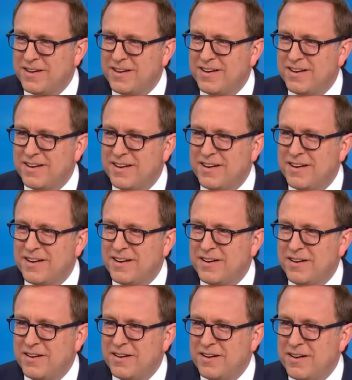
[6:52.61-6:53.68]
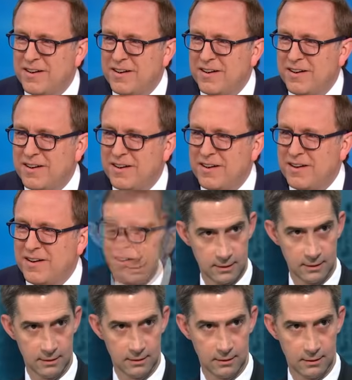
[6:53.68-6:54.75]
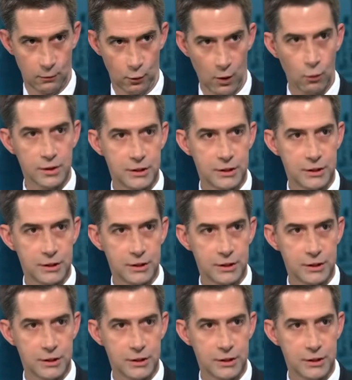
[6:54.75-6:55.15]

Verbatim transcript: well, well, first off, John, like what